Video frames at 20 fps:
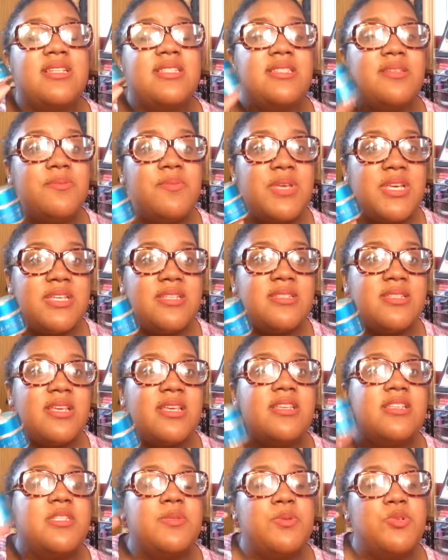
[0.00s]
It's
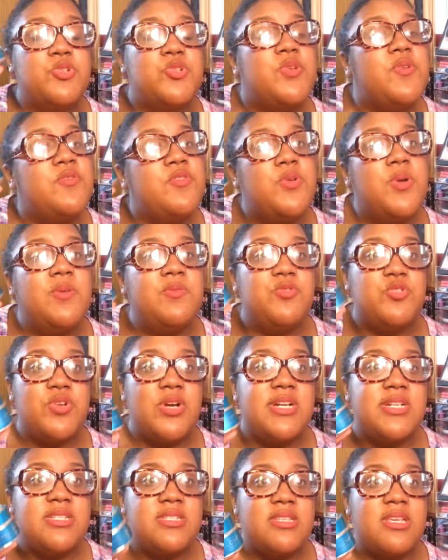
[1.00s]
amazing, especially if you have
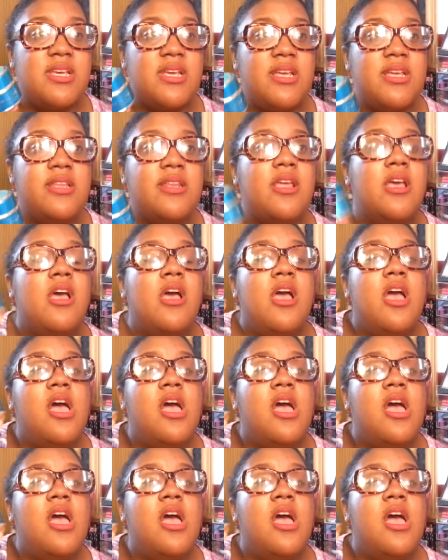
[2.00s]
dry skin.